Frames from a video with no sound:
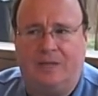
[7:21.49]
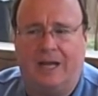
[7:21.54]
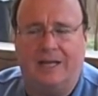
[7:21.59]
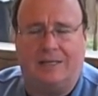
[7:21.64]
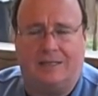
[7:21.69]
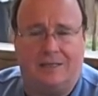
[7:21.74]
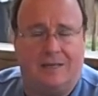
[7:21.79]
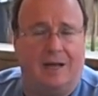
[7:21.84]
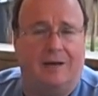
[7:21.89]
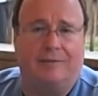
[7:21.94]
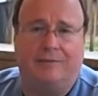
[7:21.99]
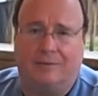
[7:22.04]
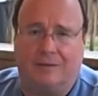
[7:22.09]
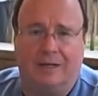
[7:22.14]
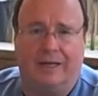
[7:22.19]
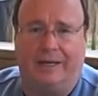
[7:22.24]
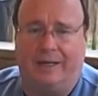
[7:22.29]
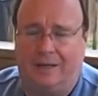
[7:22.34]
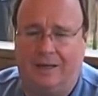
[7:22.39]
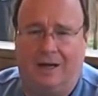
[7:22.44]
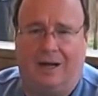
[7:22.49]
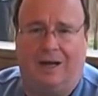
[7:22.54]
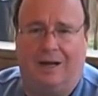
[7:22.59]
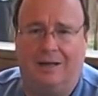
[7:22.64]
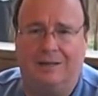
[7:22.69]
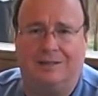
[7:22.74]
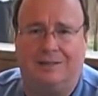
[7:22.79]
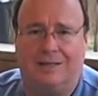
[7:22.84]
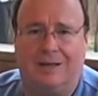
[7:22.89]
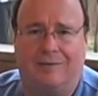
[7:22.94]
It's definitely
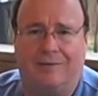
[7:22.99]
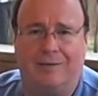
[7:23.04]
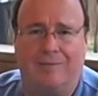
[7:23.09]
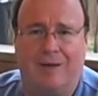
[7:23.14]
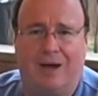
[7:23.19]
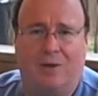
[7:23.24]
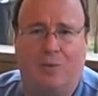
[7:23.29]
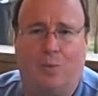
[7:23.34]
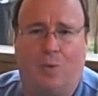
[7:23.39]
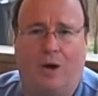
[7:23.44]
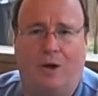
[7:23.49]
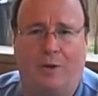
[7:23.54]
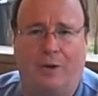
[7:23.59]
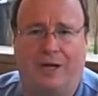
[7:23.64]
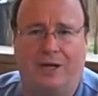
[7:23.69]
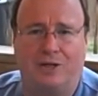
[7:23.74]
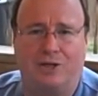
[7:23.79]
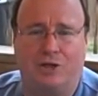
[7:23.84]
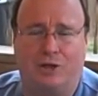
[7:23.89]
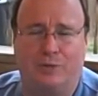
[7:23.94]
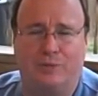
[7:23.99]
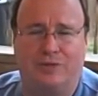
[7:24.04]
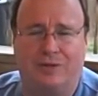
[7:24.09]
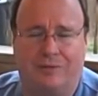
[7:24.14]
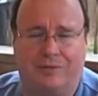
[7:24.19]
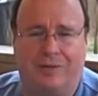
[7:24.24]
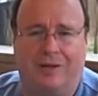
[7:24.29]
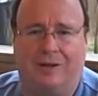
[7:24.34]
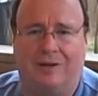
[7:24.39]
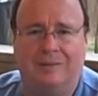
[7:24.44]
uh, it's definitely mouth-watering in terms
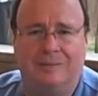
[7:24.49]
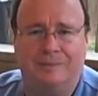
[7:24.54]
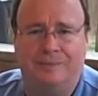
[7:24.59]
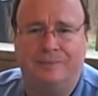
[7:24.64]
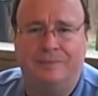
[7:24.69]
of the